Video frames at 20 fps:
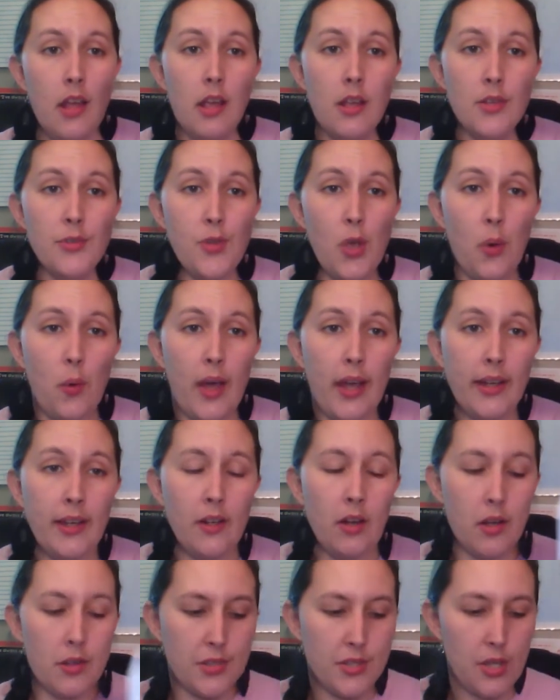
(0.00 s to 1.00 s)
So I can
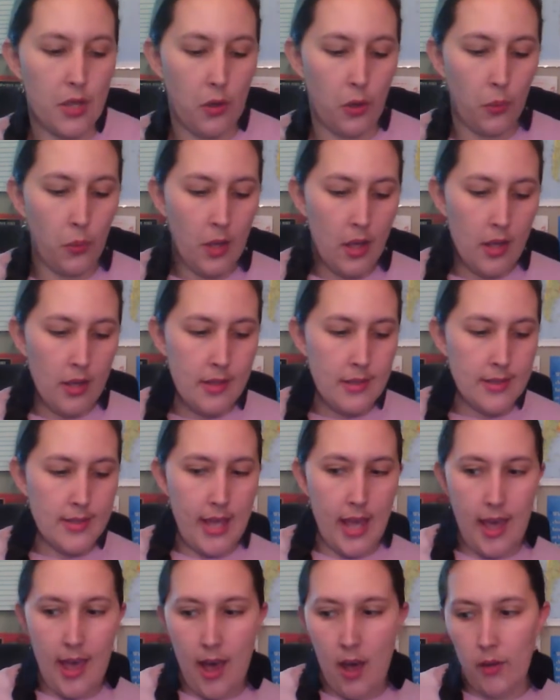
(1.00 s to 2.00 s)
also
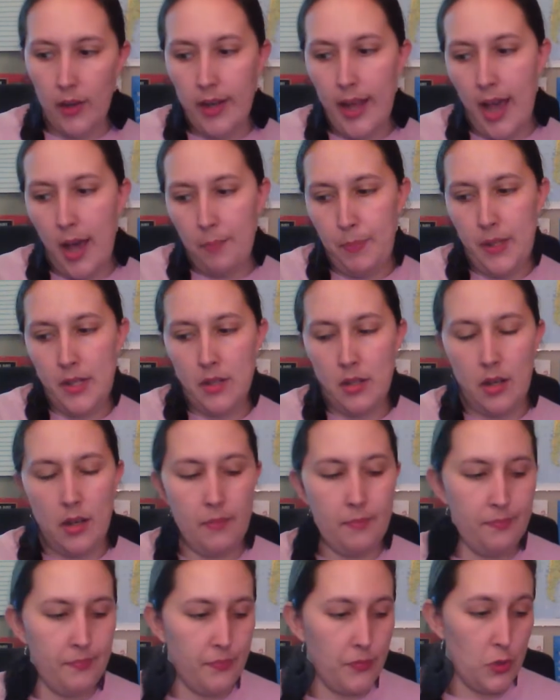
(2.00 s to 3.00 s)
say how it happened
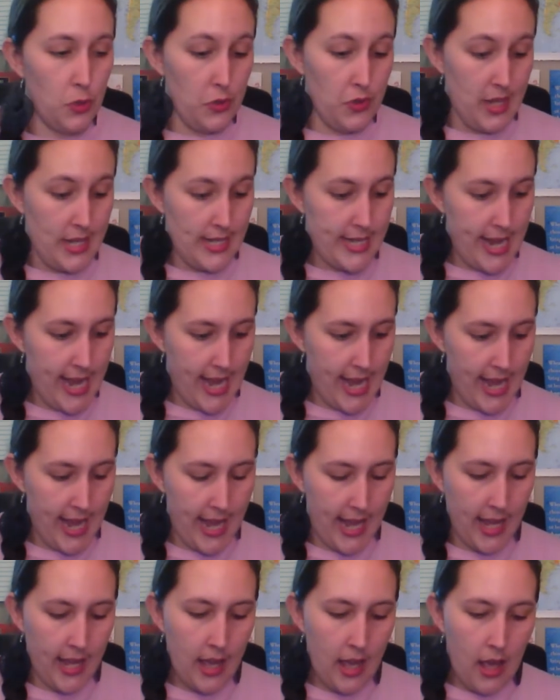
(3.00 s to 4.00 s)
um, through the
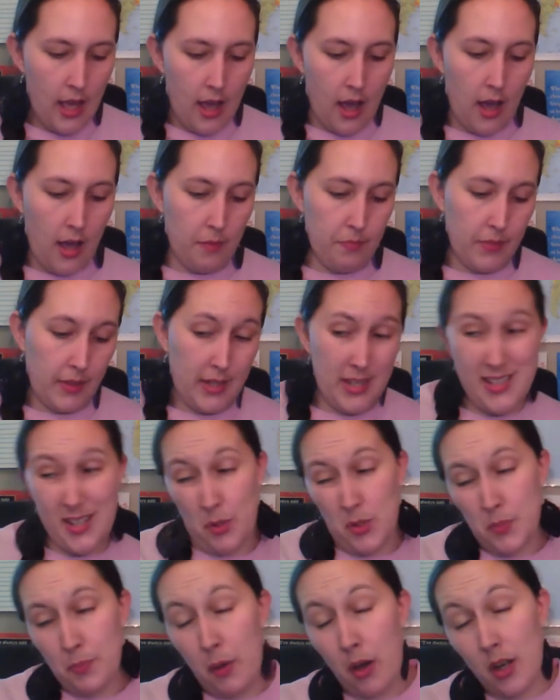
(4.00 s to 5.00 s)
day um, because there
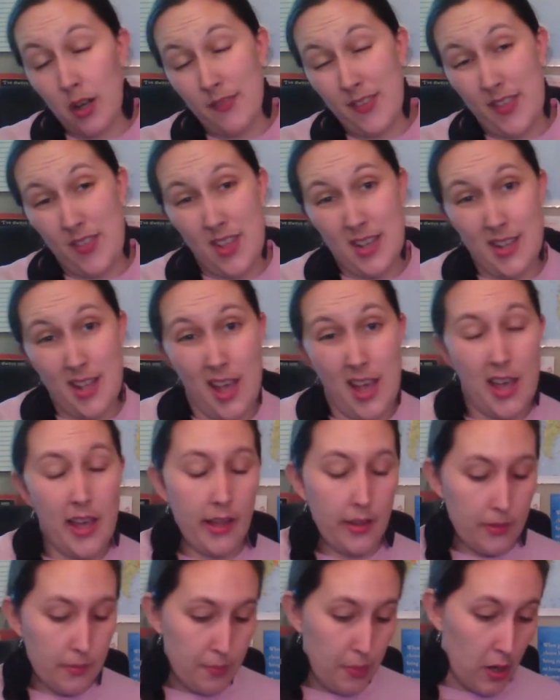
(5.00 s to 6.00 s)
was part of it the
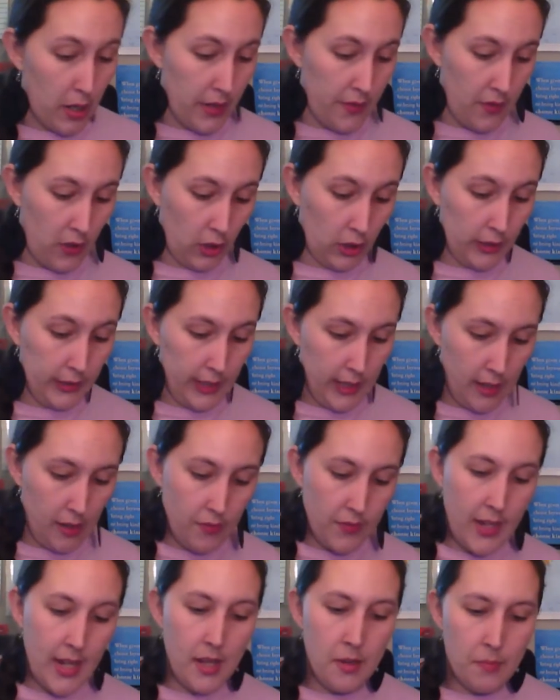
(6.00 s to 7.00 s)
day, part in the early
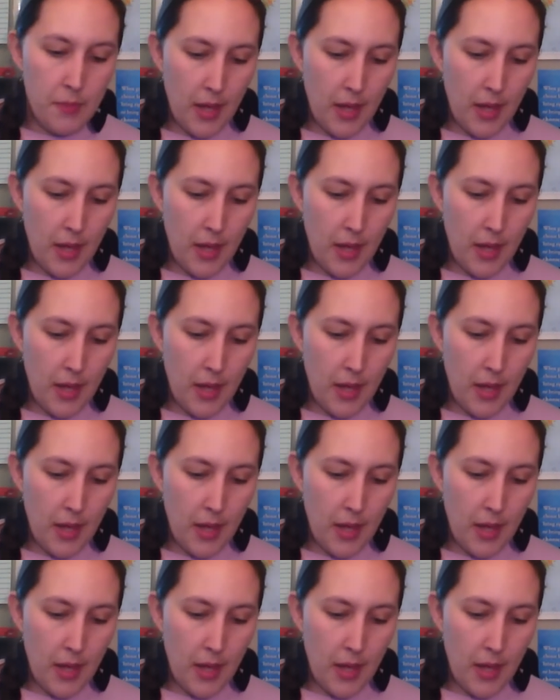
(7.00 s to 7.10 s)
evening.